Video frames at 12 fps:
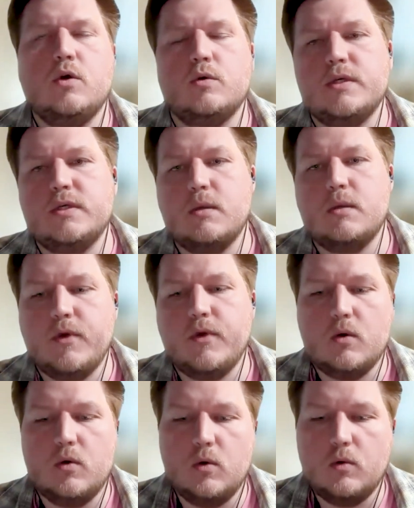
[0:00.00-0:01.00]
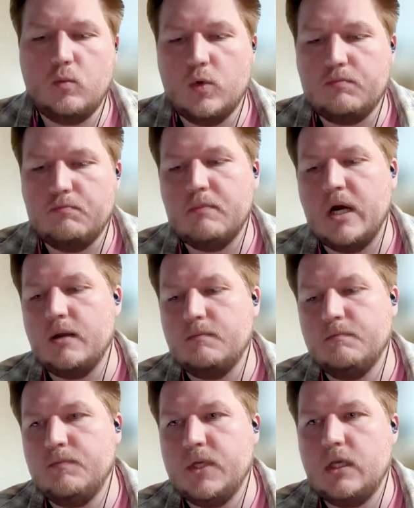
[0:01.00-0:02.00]
you notice something, or what might
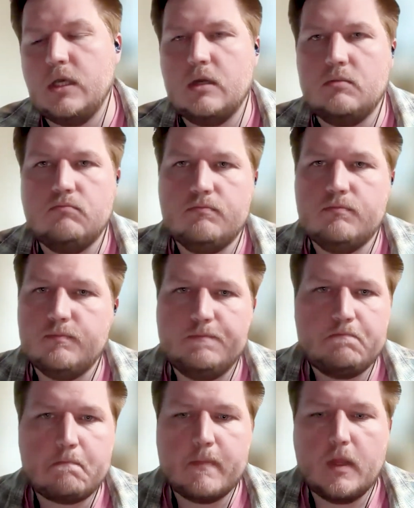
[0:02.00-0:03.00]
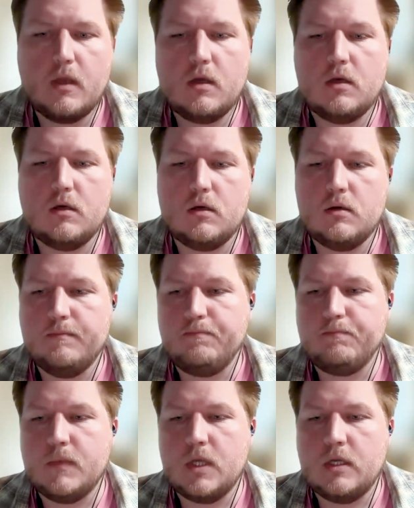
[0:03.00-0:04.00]
be a
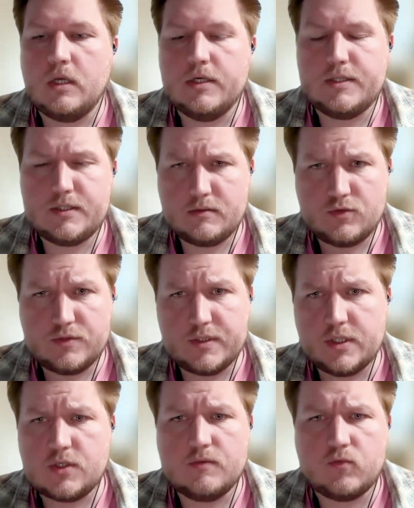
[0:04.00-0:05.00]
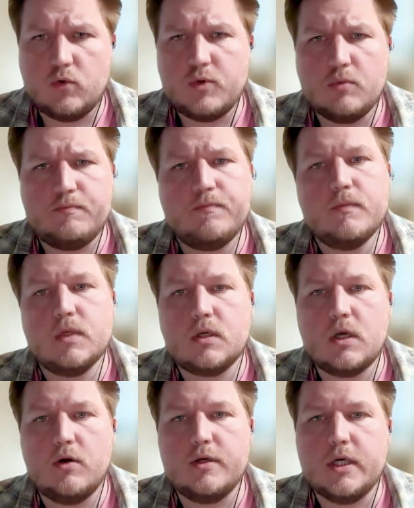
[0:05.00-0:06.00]
nice transition from your
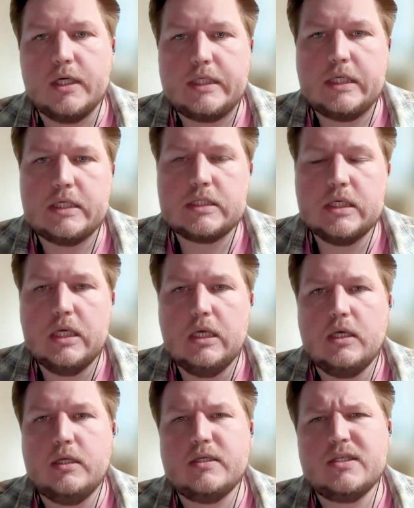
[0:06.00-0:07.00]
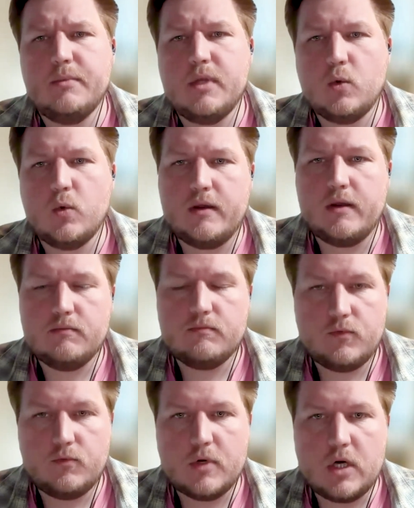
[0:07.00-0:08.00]
current ideas. In a similar way,
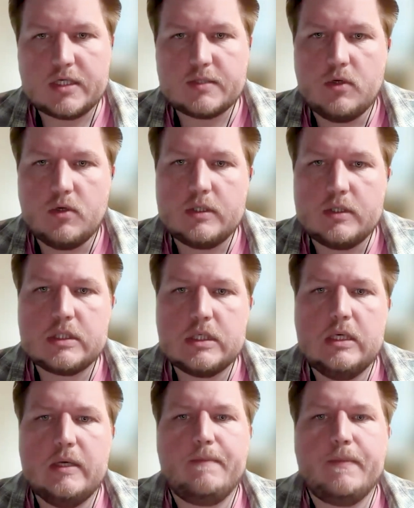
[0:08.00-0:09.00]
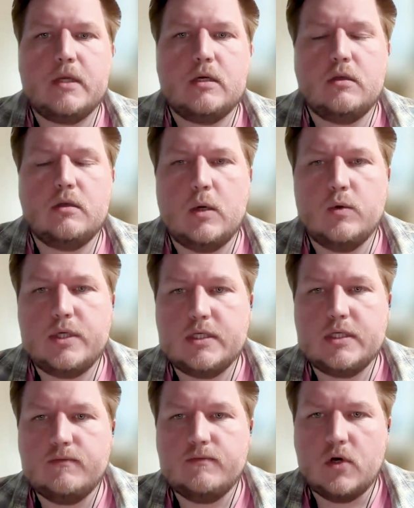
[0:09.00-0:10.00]
from my experience,
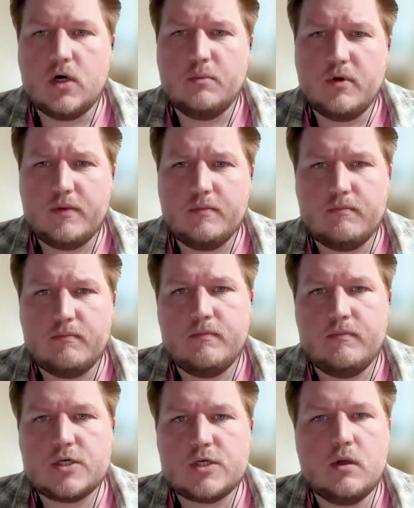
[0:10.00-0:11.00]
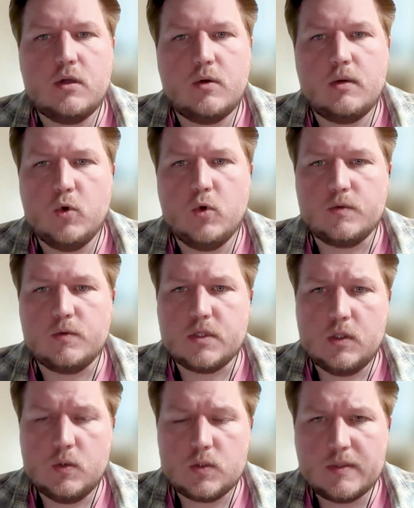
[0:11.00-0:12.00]
nowadays in pharma, the machine learning models
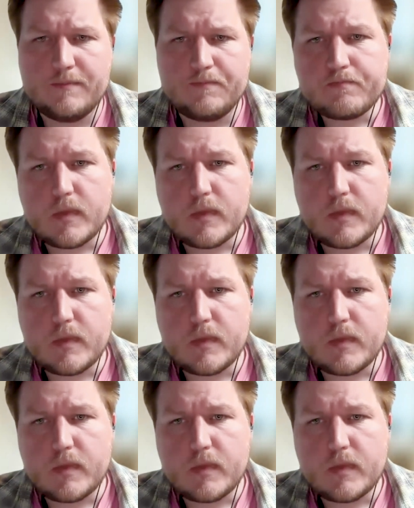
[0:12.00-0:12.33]
are used.